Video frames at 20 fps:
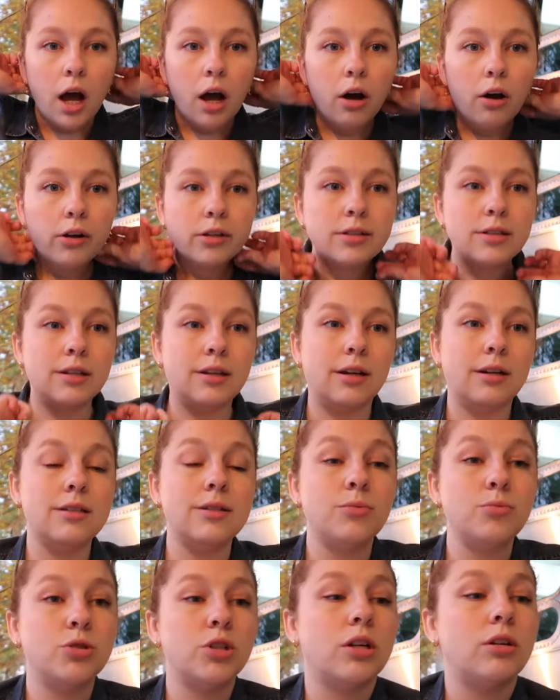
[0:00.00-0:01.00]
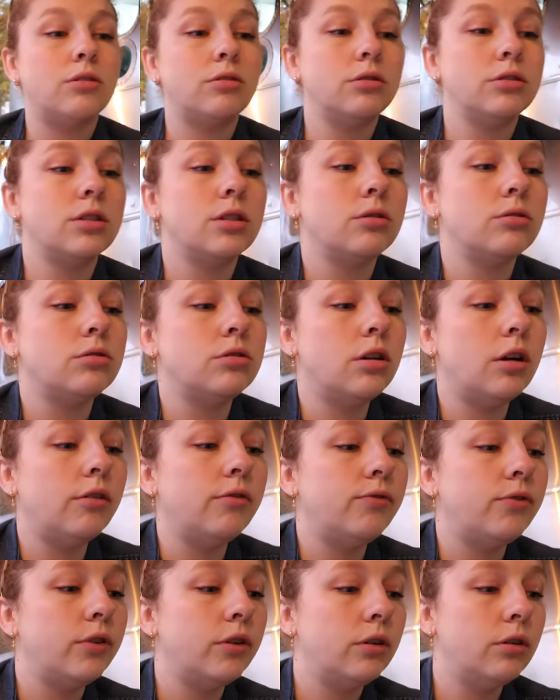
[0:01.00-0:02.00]
Austin got some General Tso's
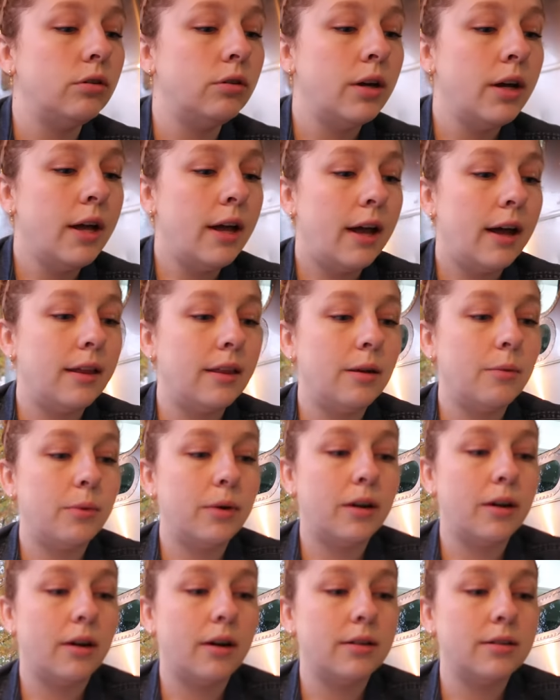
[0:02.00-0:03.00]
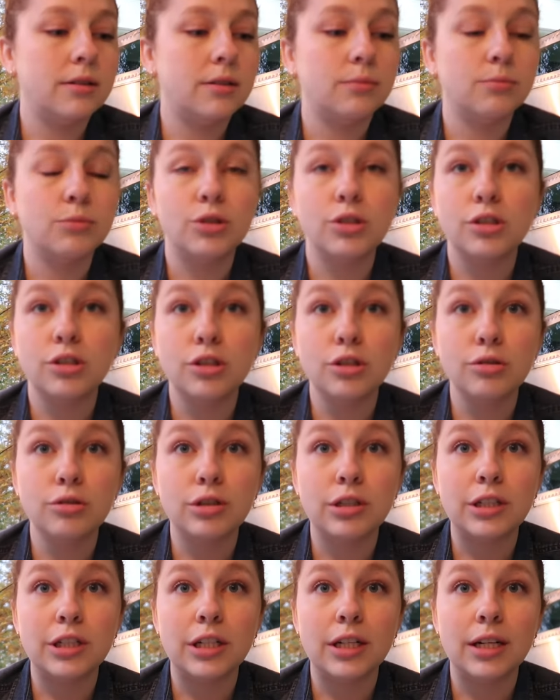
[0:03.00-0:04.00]
tofu and then we got some
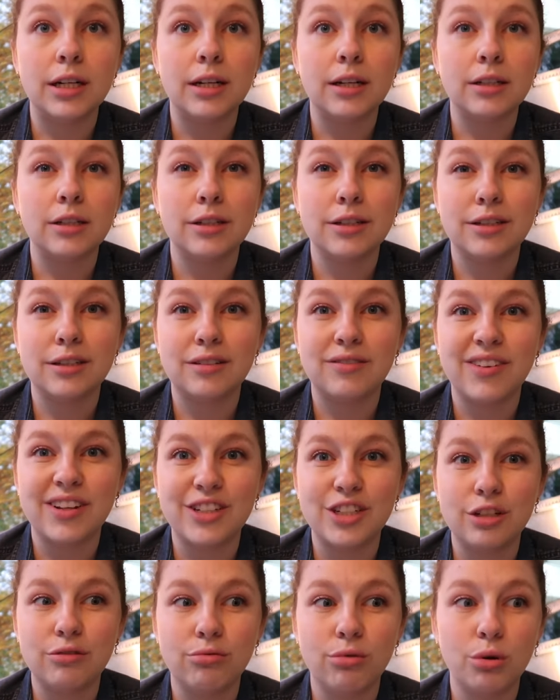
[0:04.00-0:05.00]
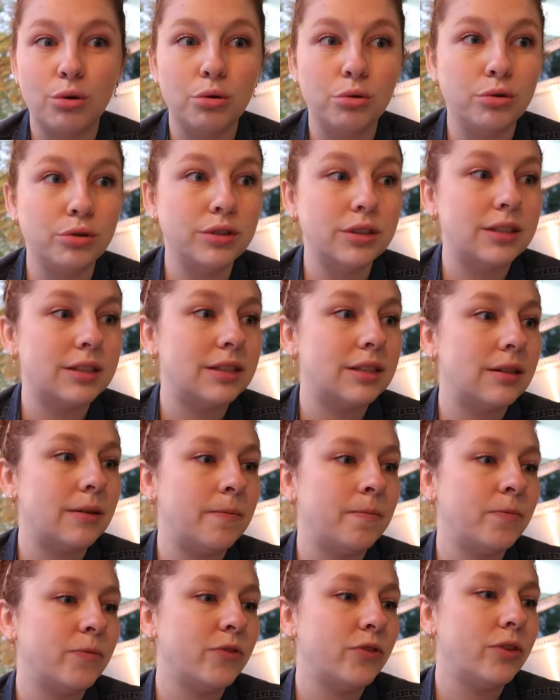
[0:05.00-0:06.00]
sushi, just veggie rolls,
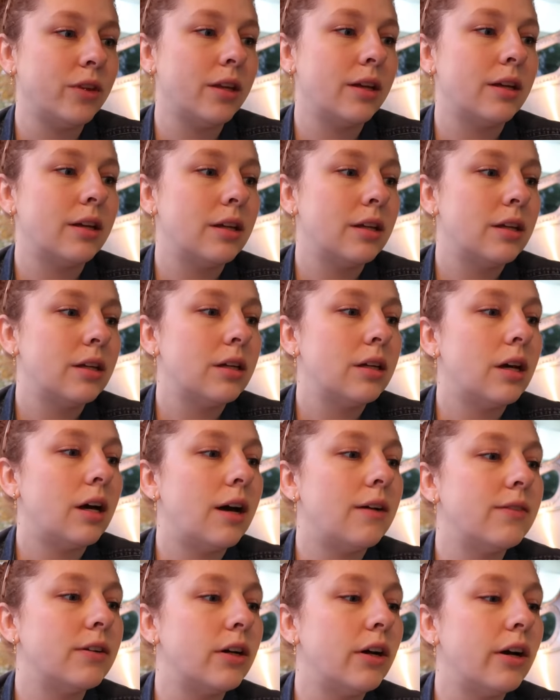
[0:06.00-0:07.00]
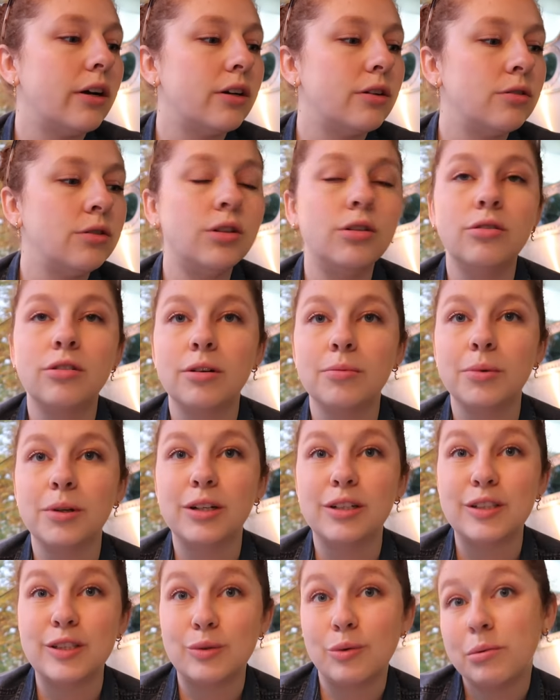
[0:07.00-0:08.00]
avocado, cucumber,
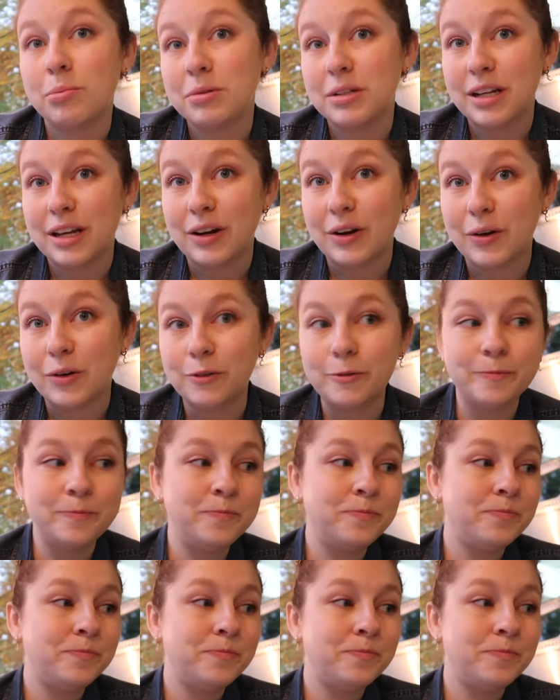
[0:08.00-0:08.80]
and sweet potato.